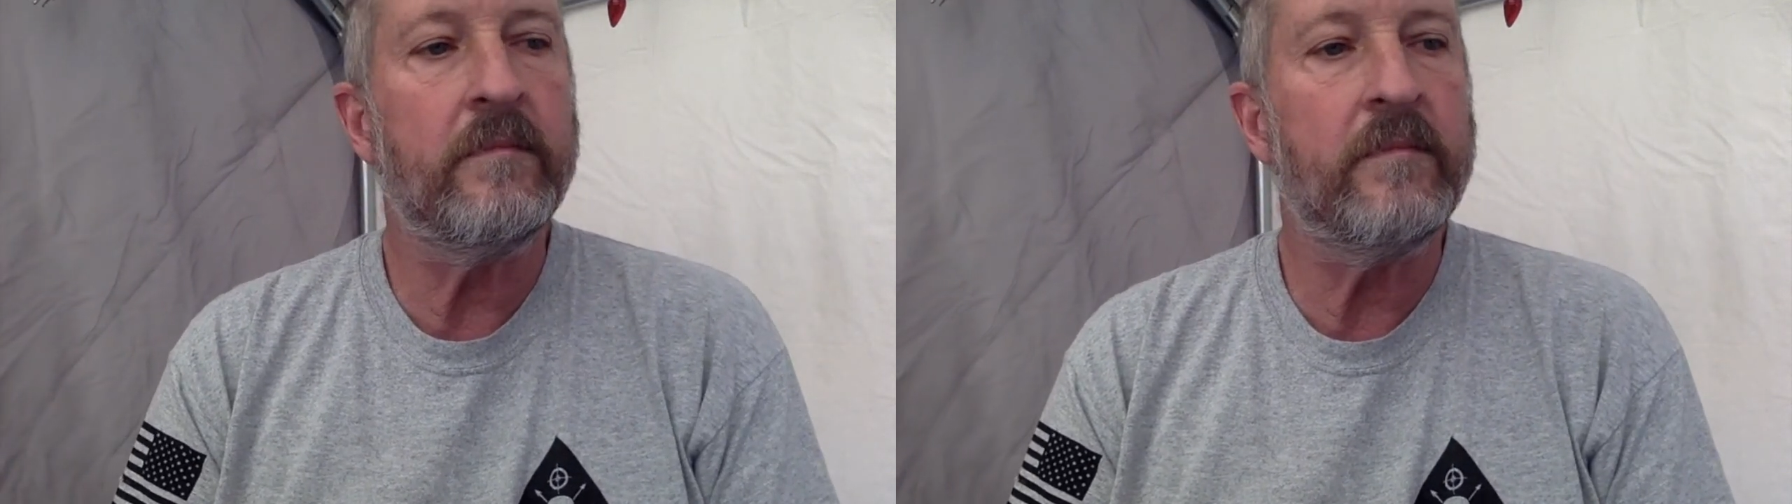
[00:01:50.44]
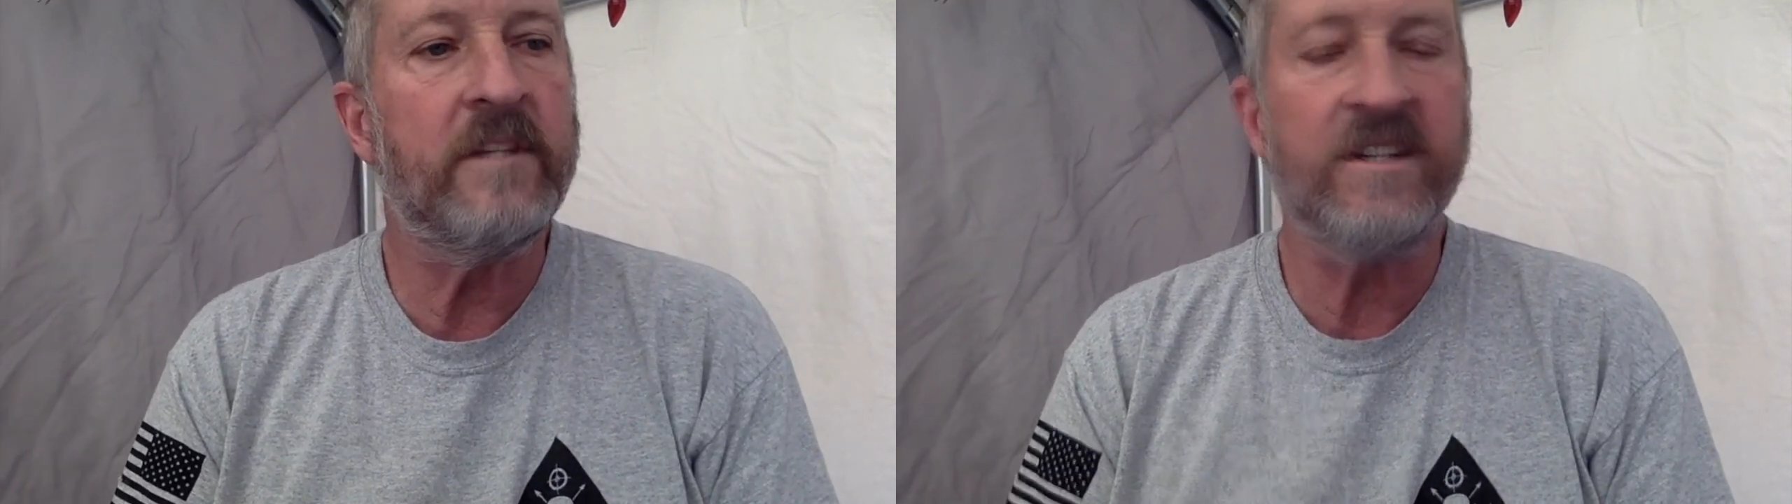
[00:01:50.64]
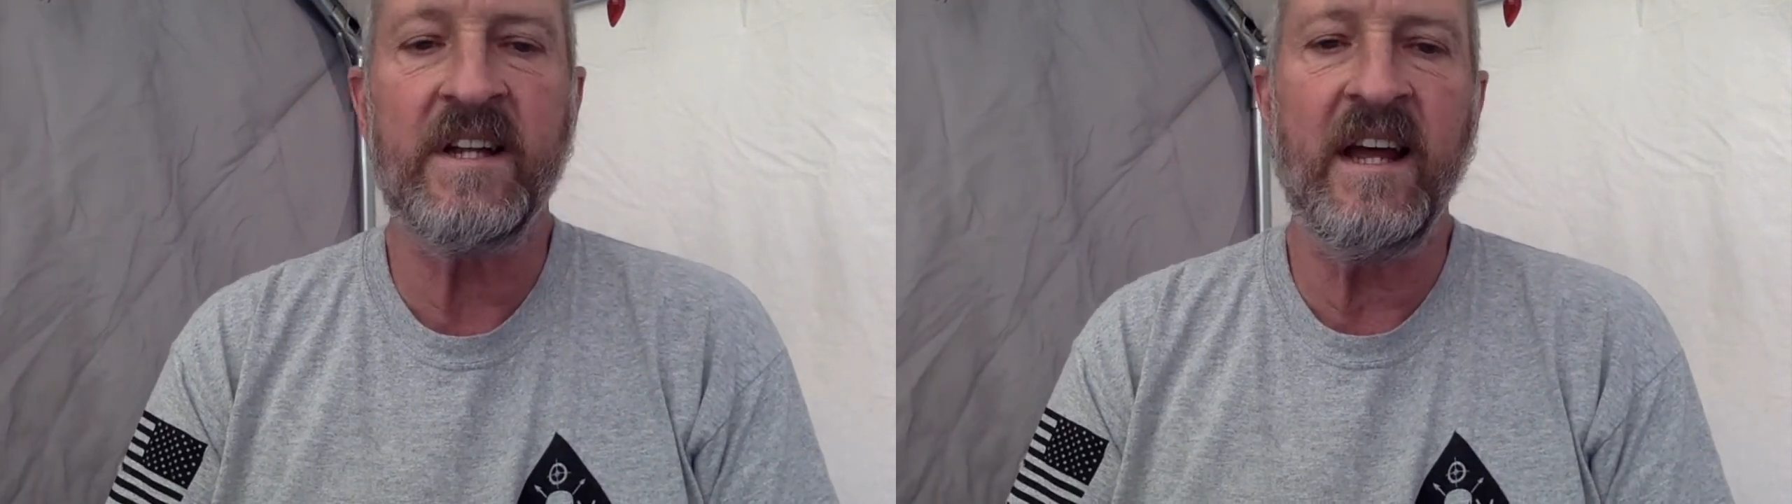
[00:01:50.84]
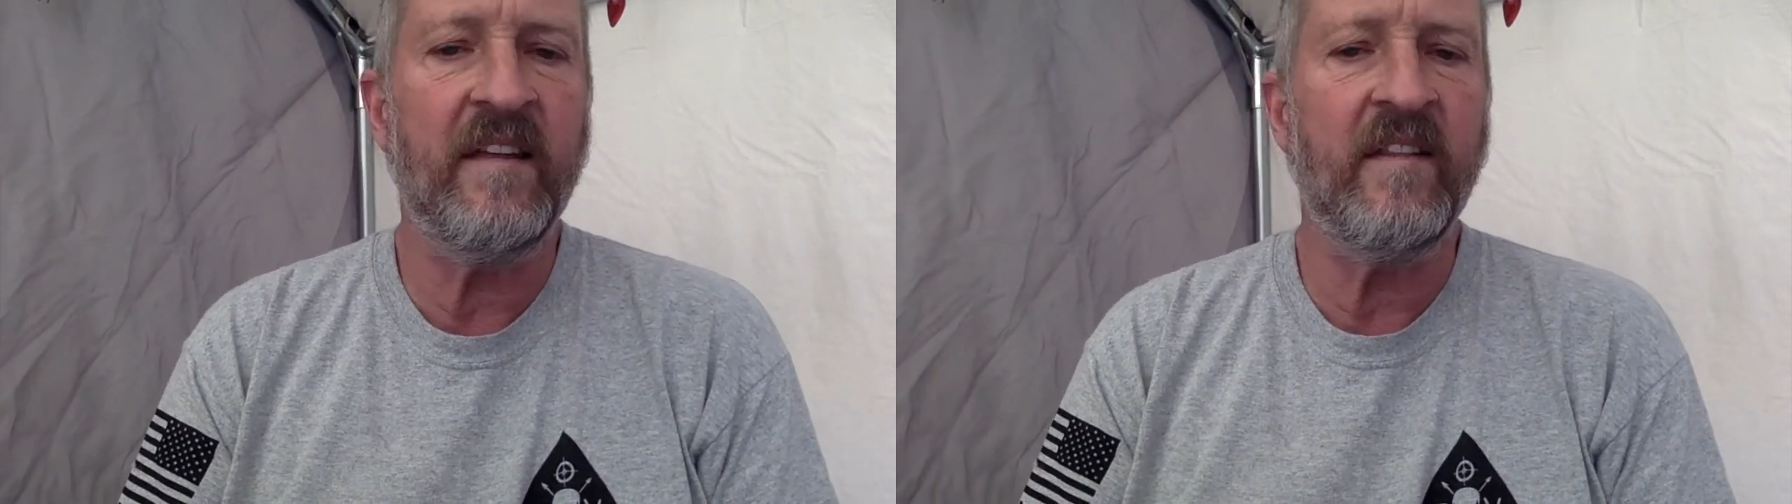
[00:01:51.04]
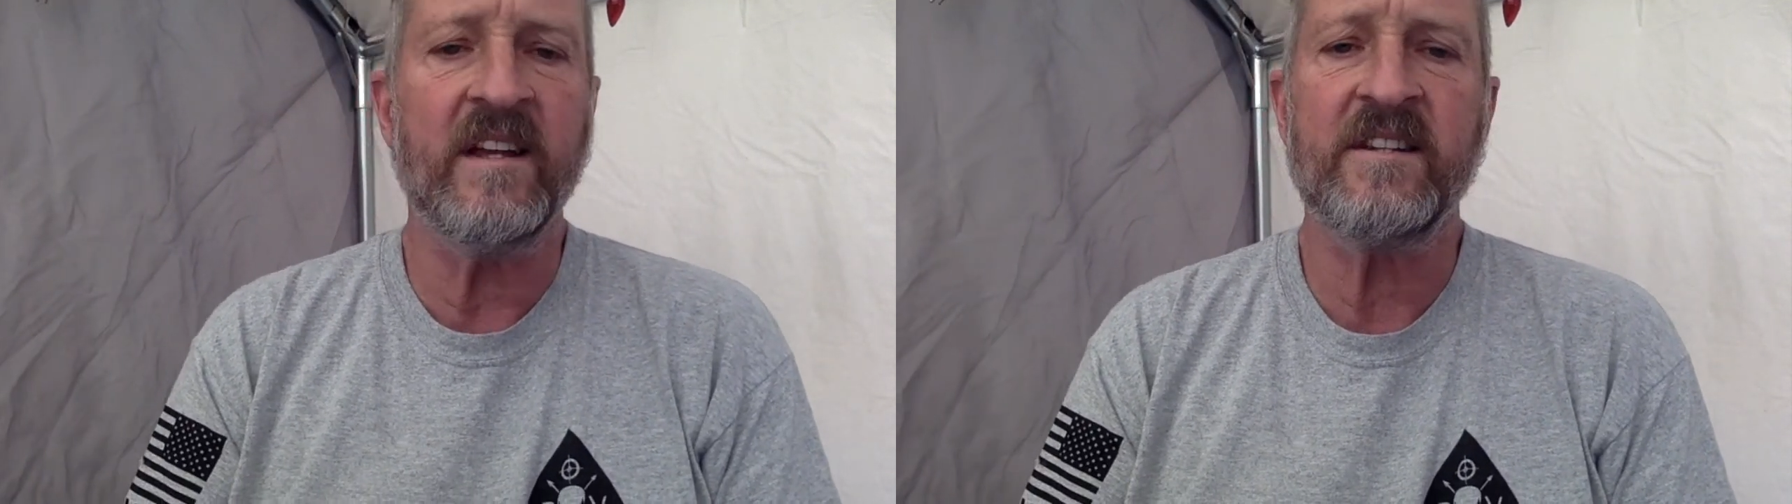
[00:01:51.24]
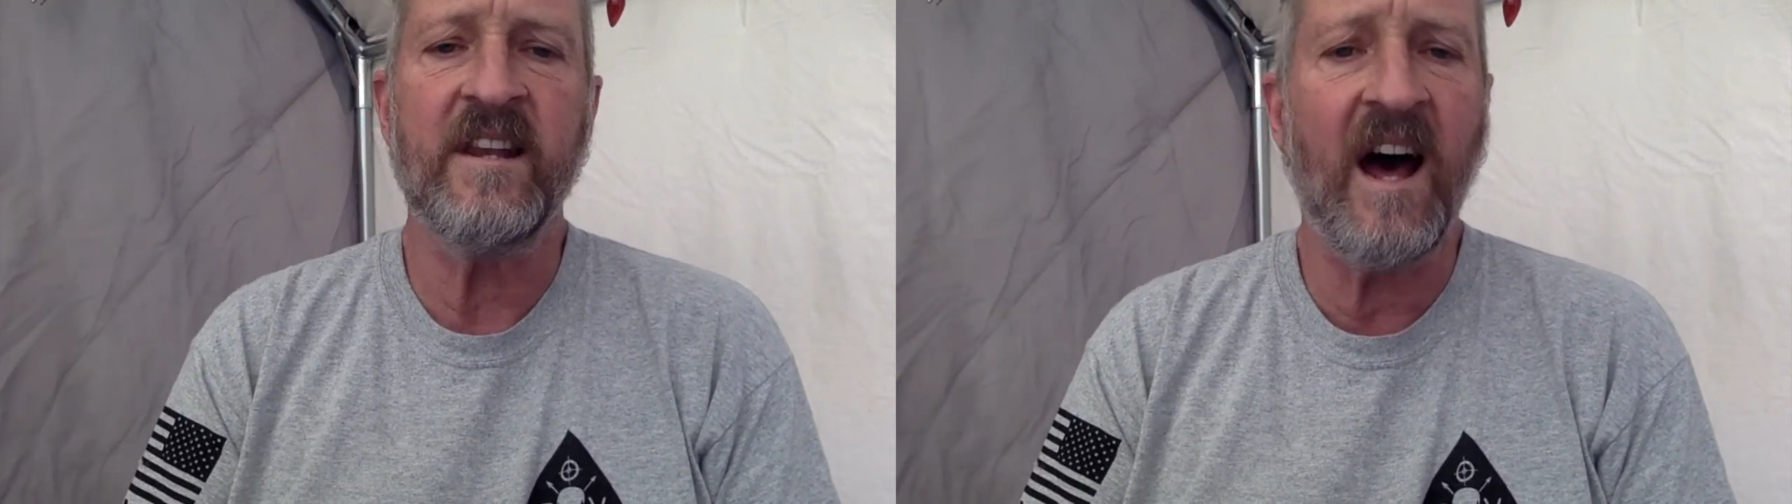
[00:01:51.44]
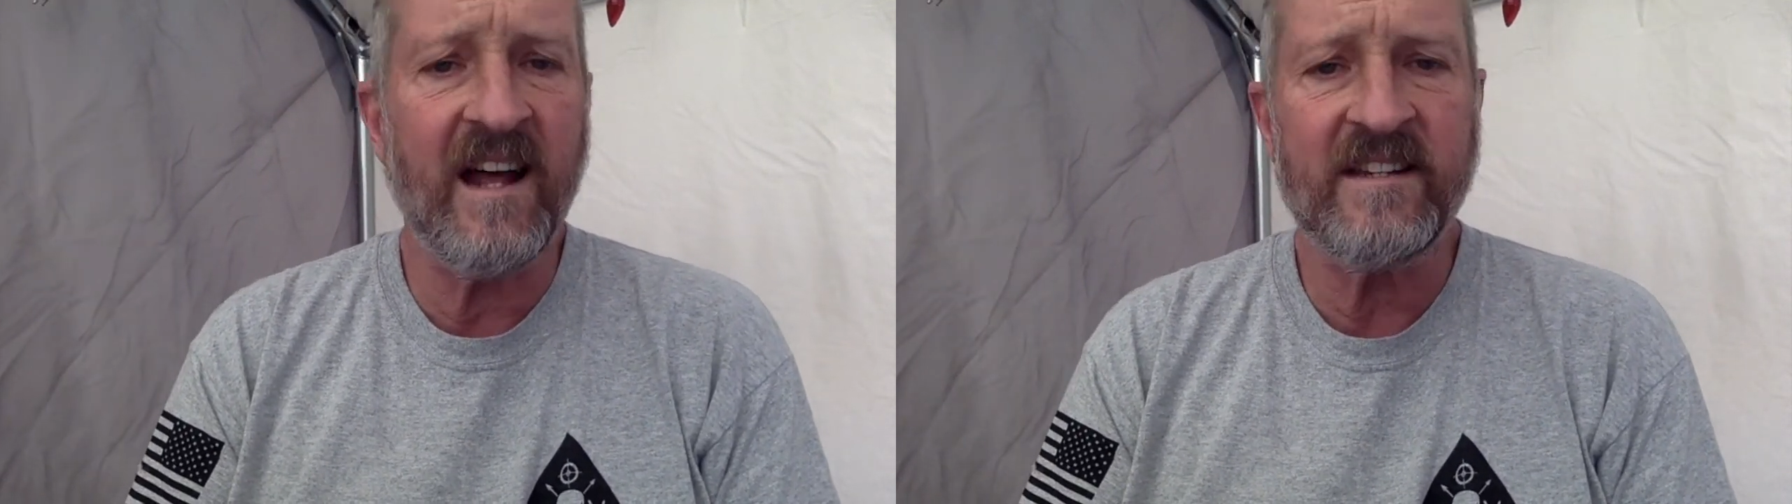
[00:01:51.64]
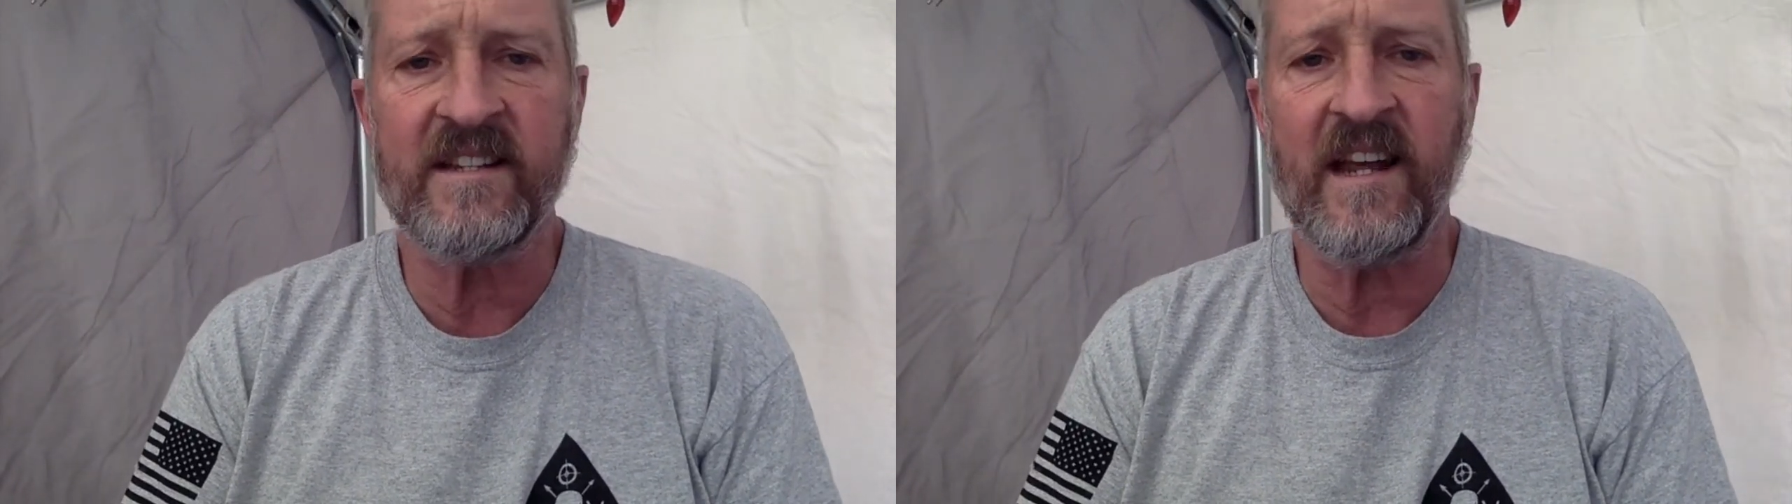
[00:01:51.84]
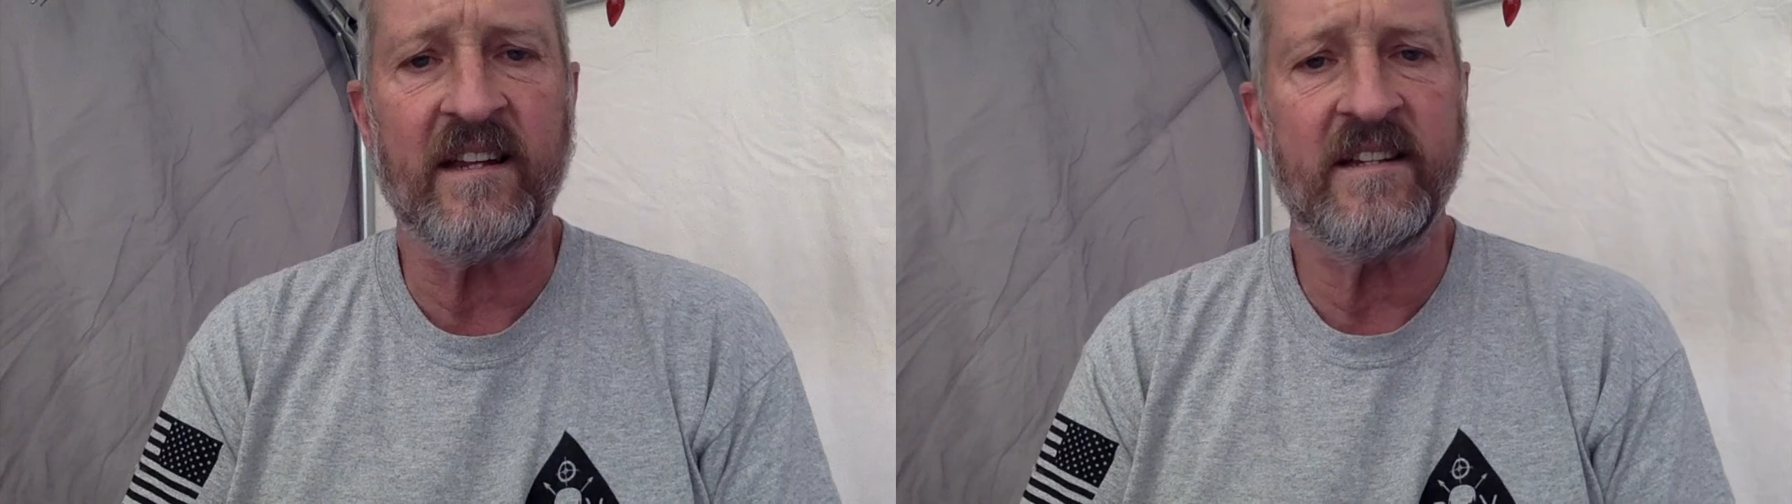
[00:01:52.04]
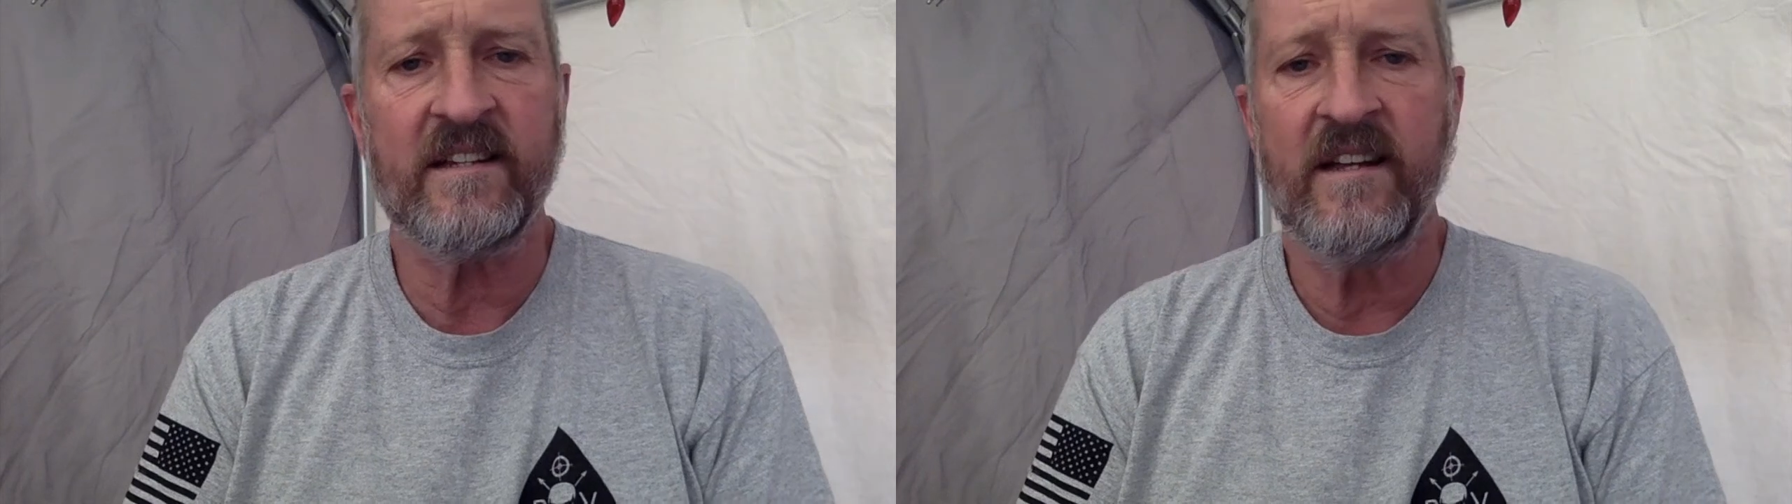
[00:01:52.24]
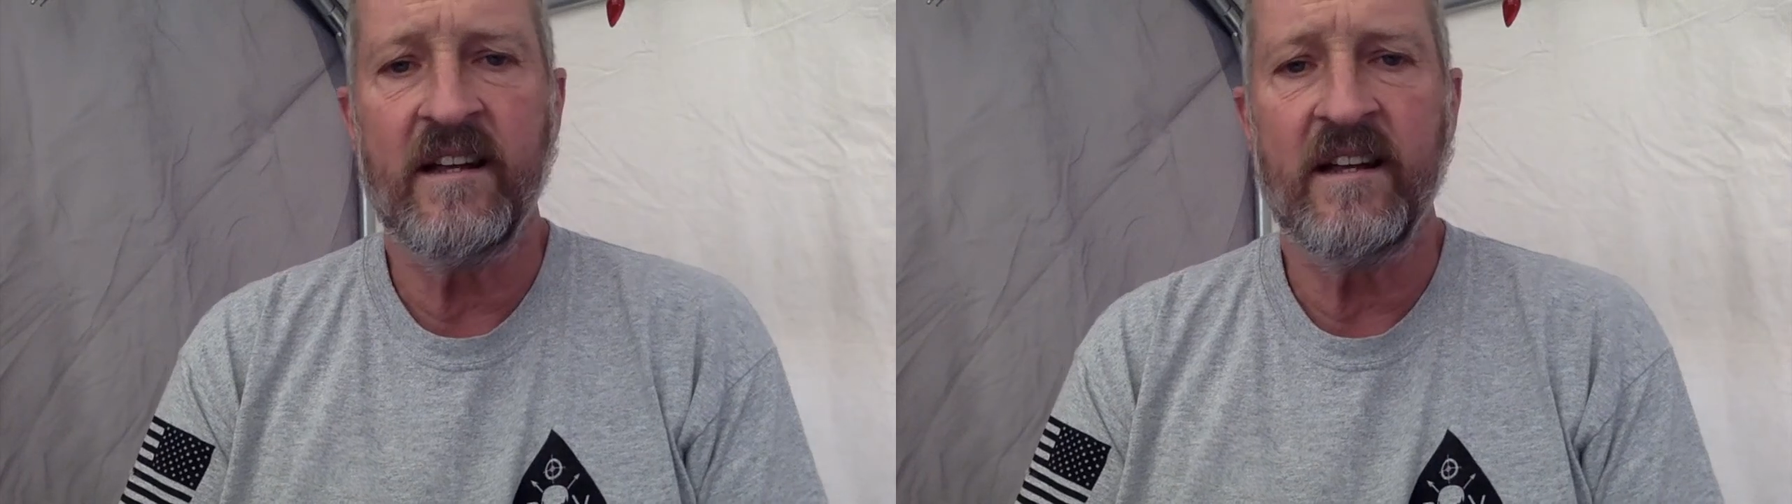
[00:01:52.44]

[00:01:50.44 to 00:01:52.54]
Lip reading: just endless nonsense.